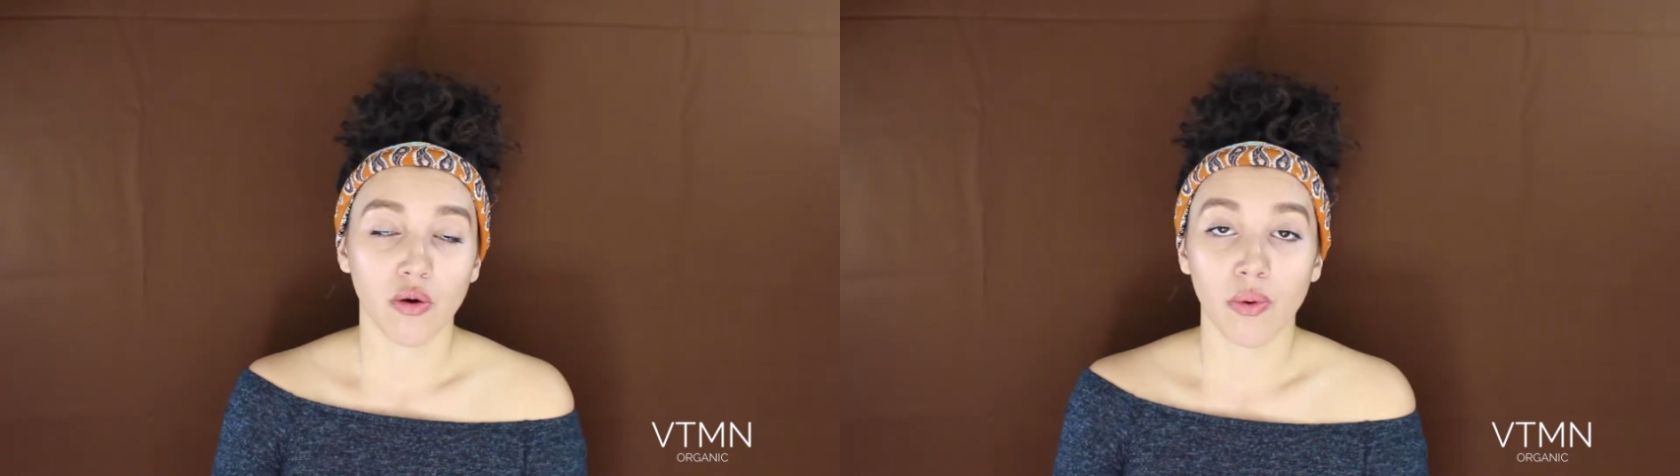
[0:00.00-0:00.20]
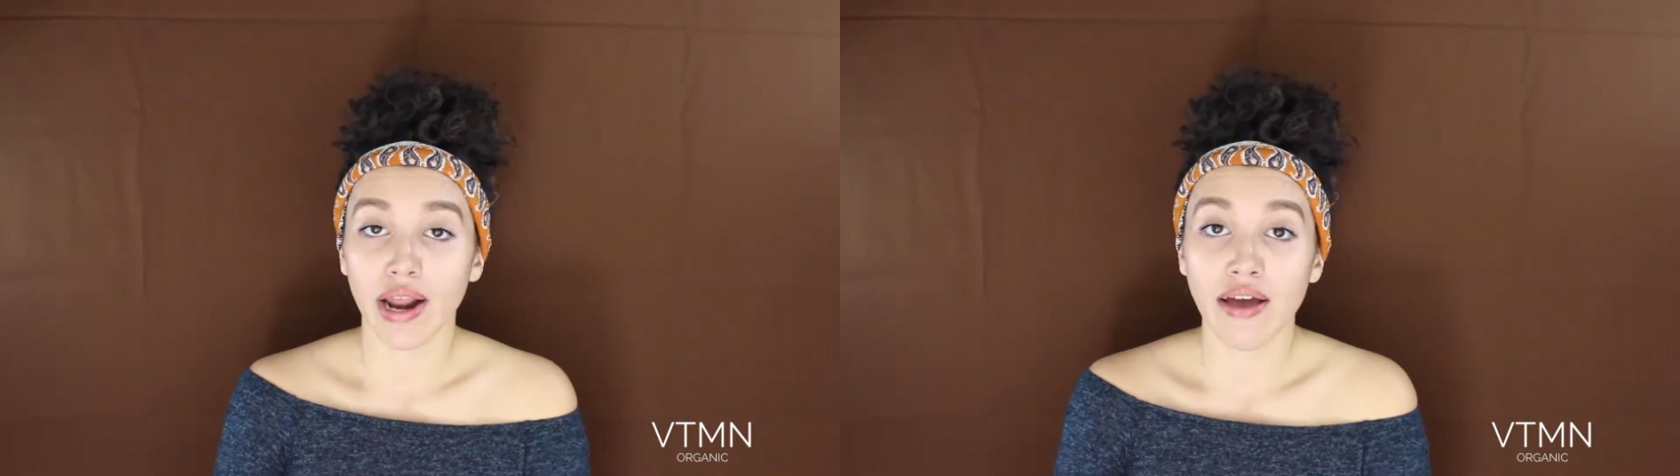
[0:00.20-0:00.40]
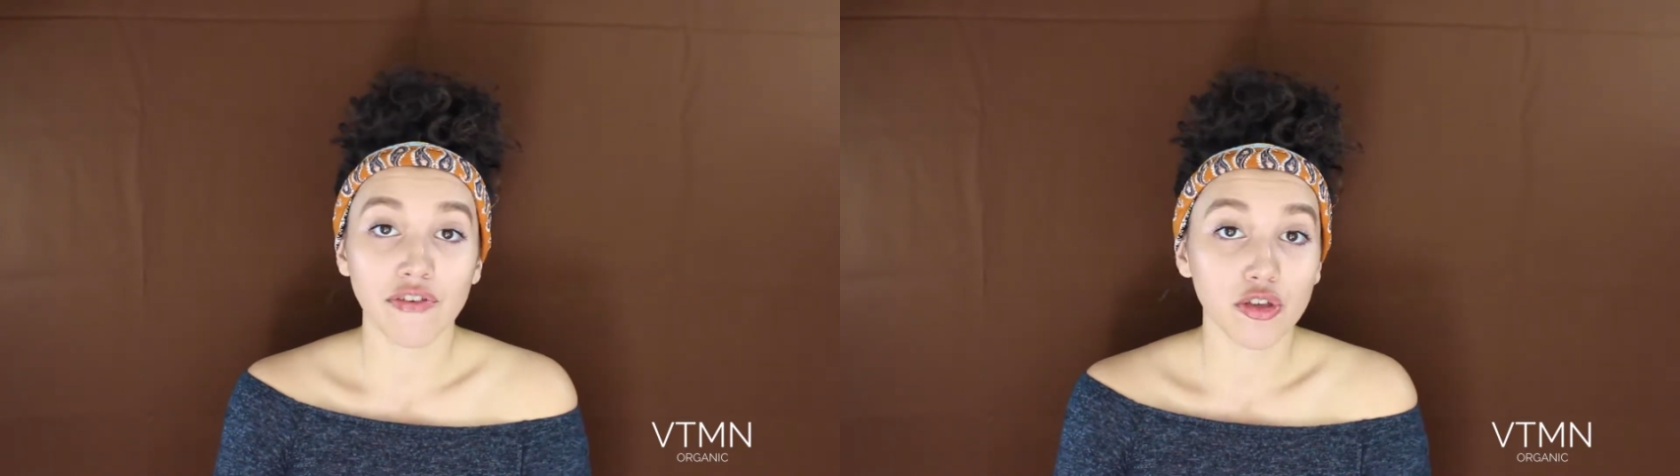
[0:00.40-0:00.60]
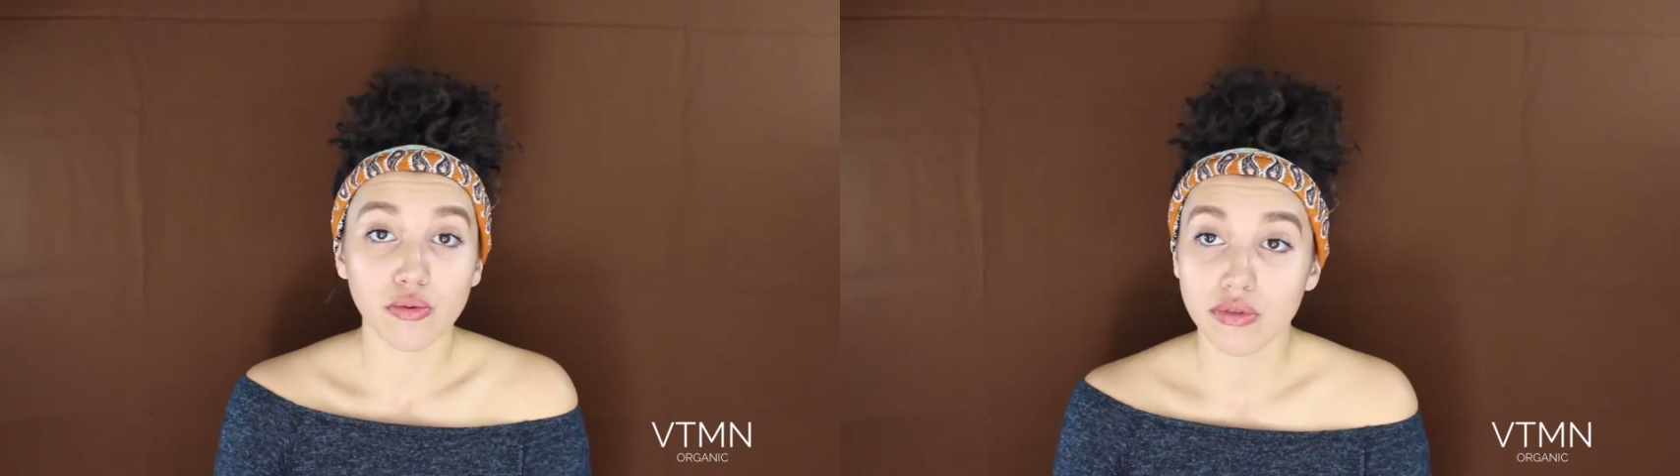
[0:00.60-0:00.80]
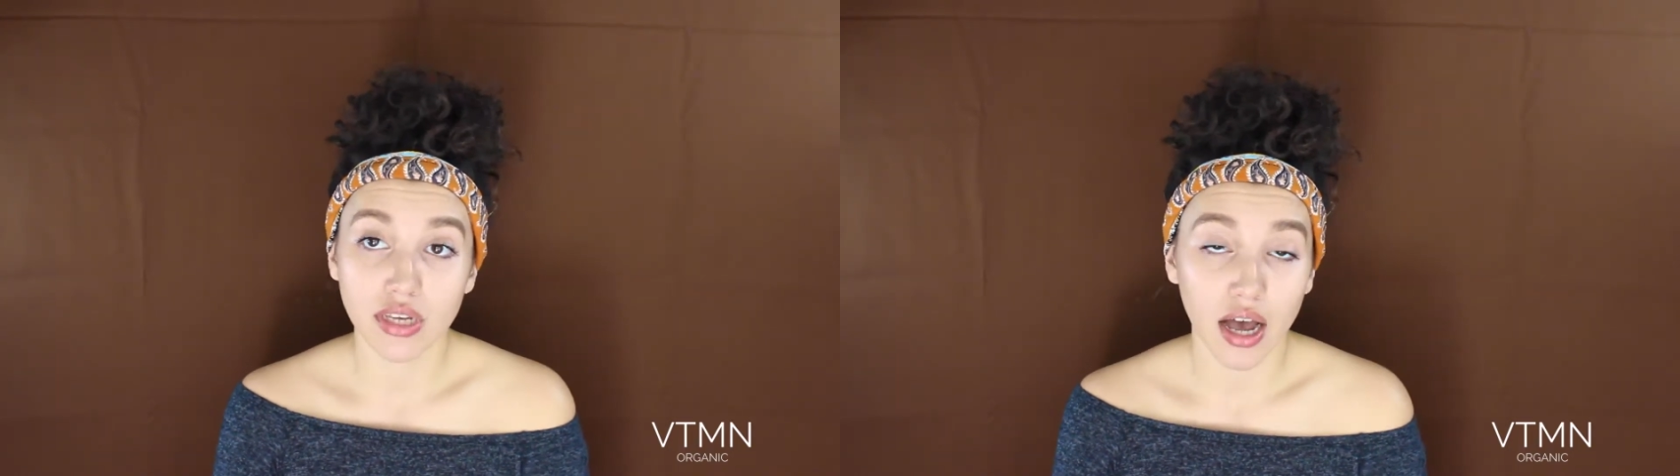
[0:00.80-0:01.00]
whatever
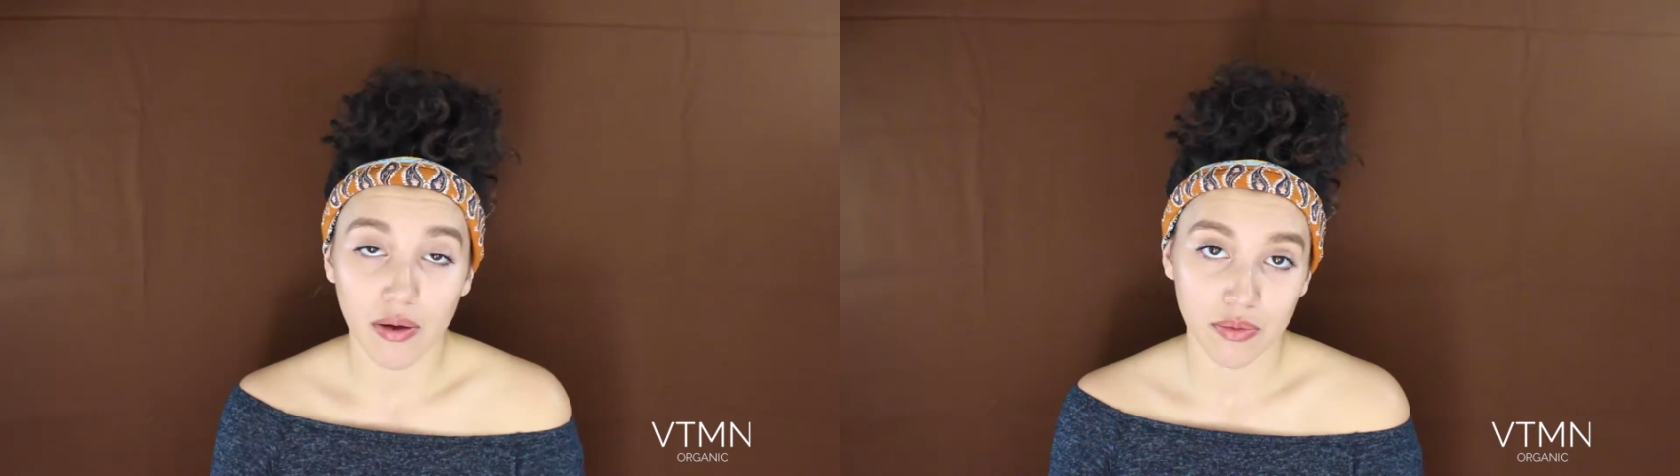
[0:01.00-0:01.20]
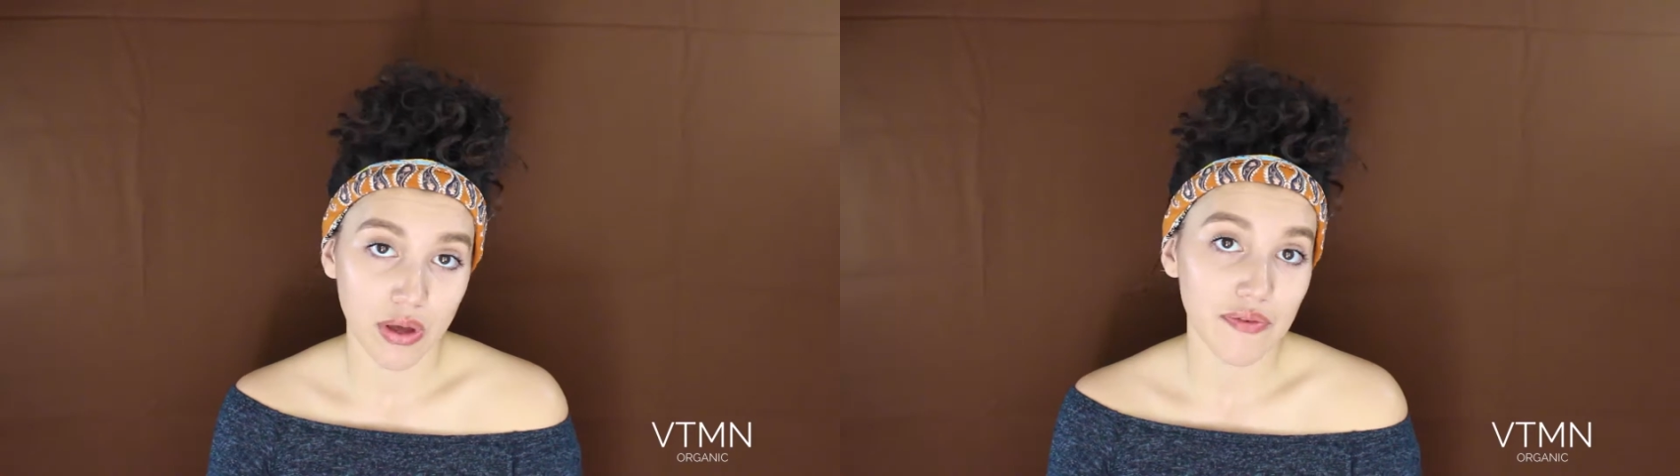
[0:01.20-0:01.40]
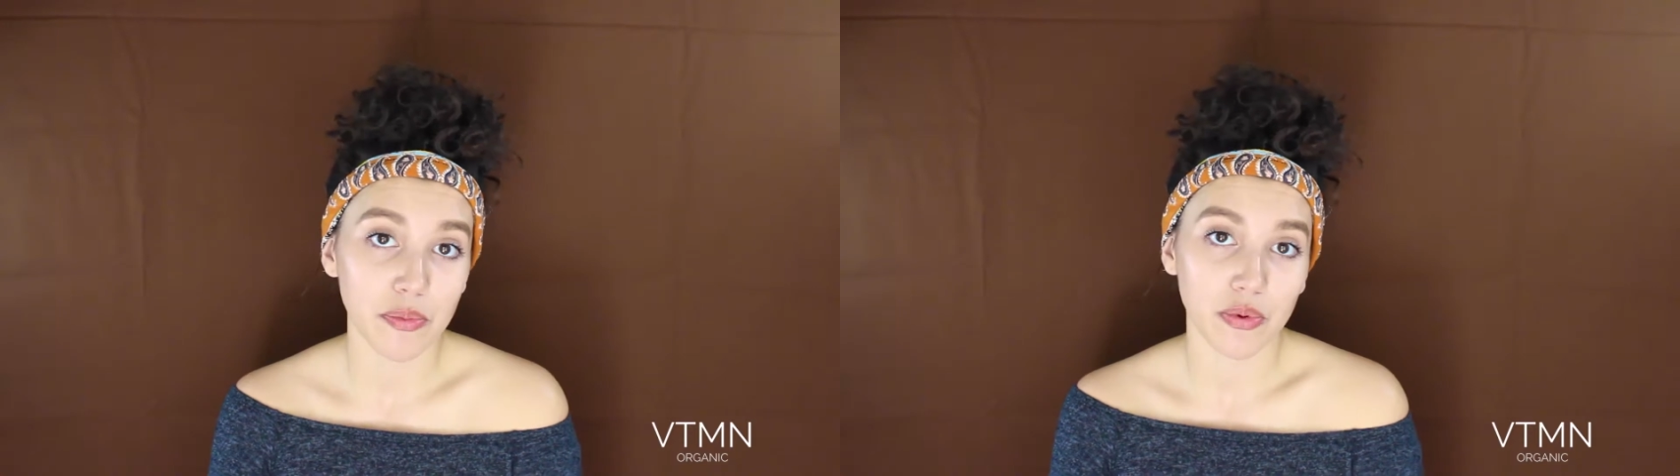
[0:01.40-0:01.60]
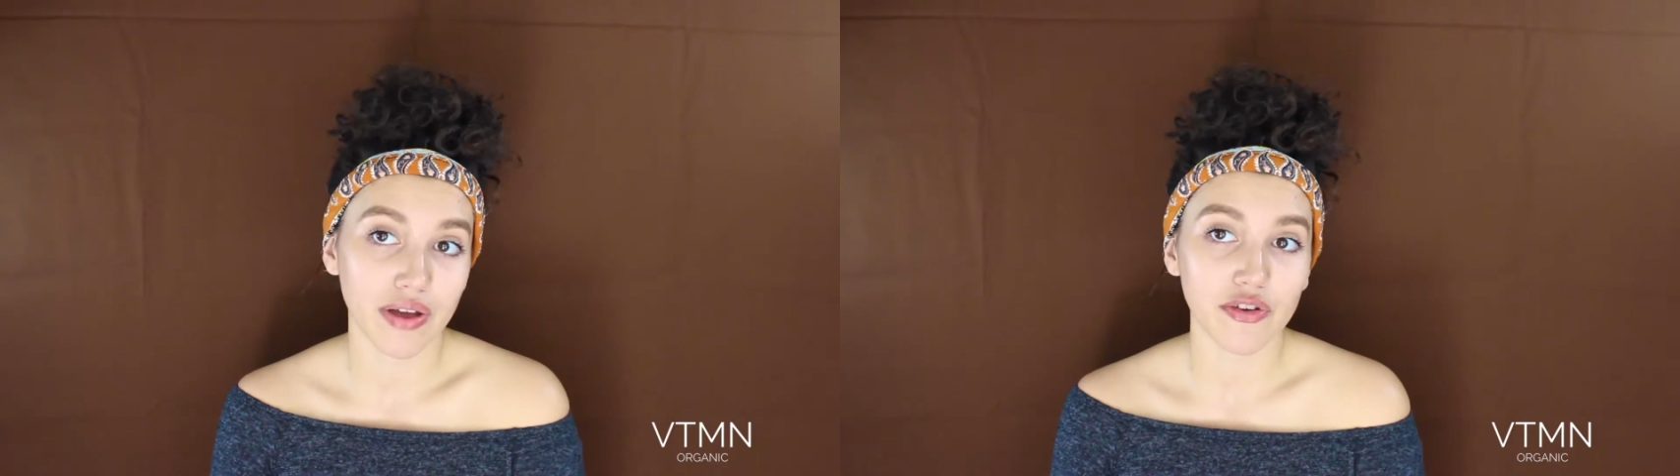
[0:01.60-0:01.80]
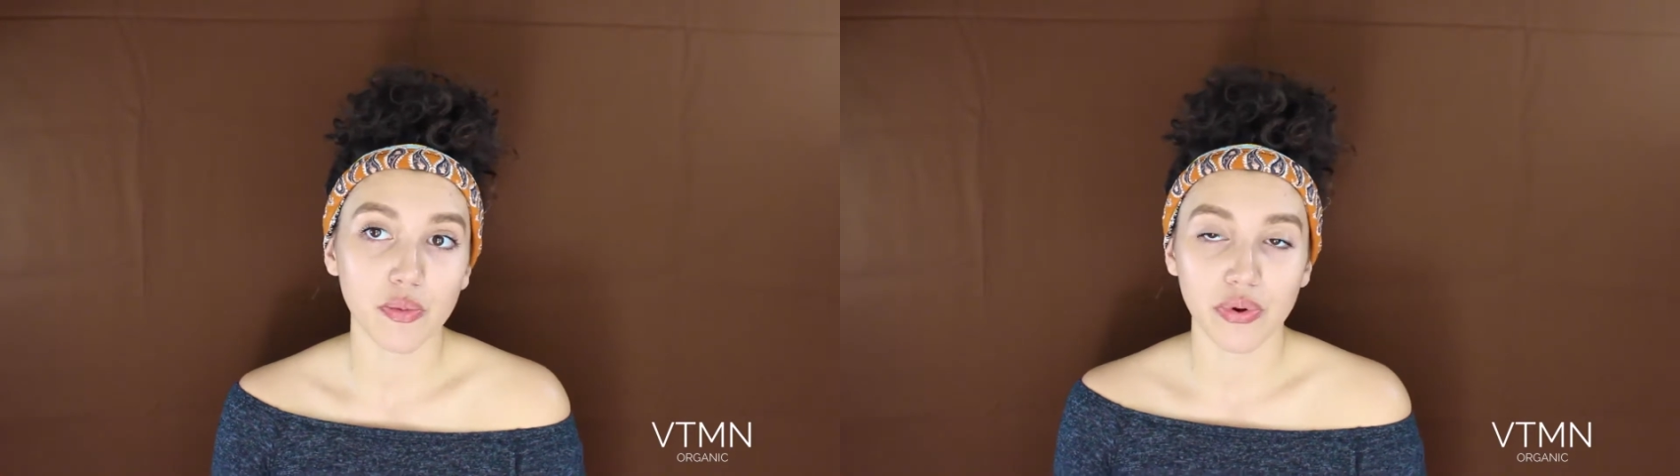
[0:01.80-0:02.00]
you
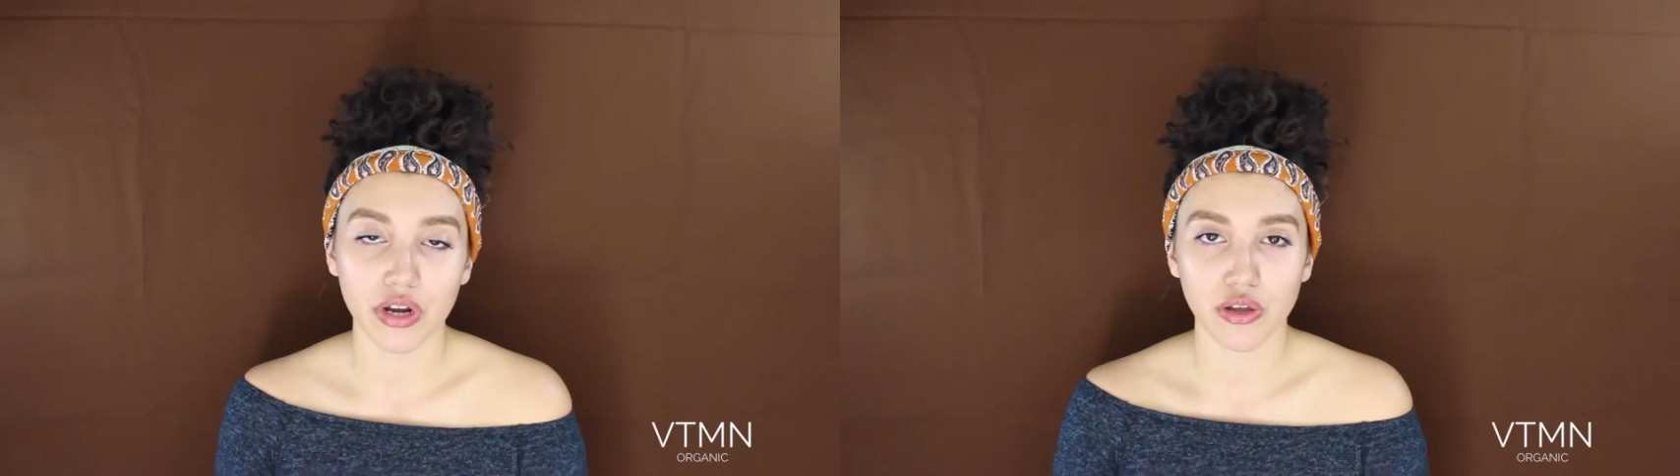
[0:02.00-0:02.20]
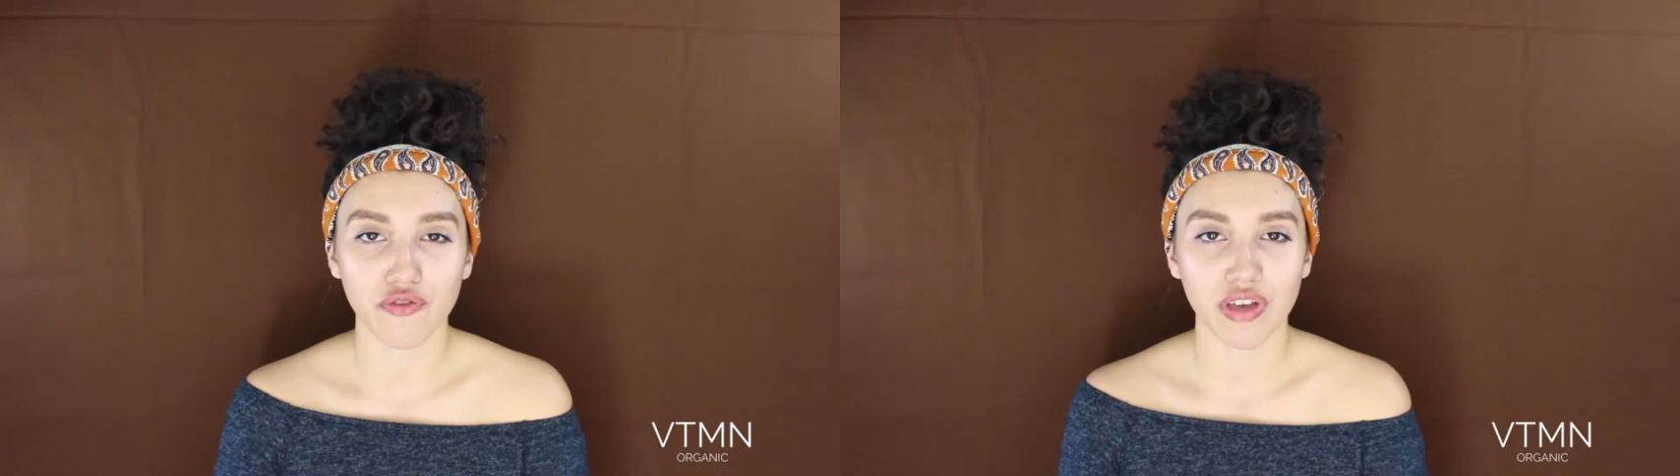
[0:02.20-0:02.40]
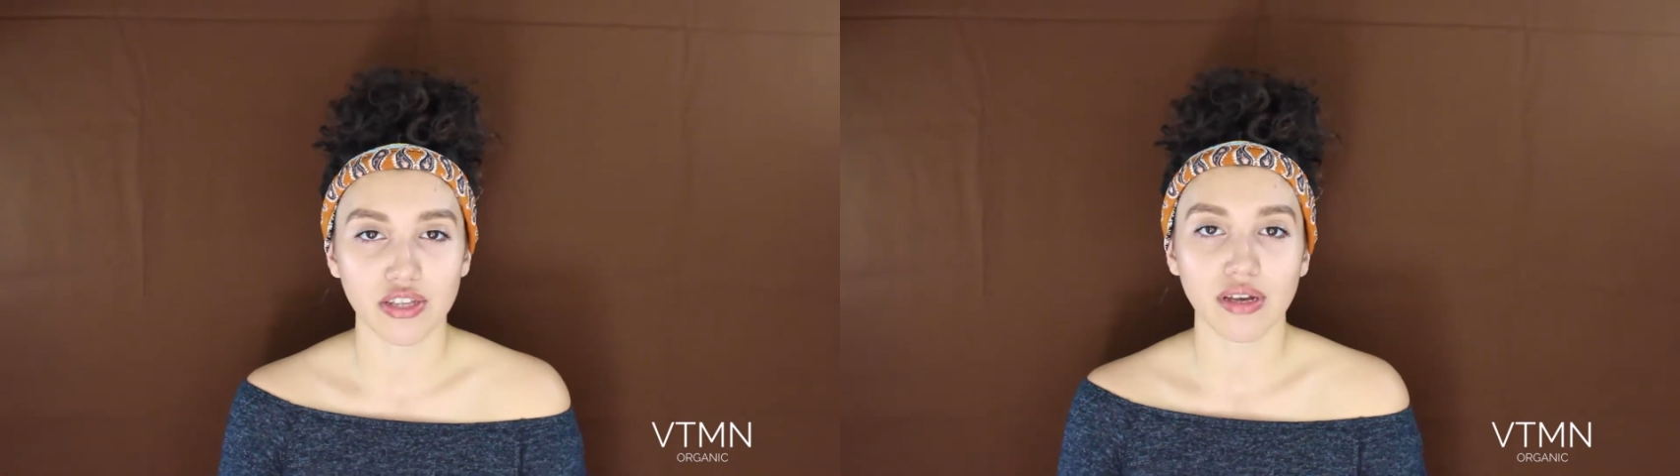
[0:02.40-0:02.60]
put on your face,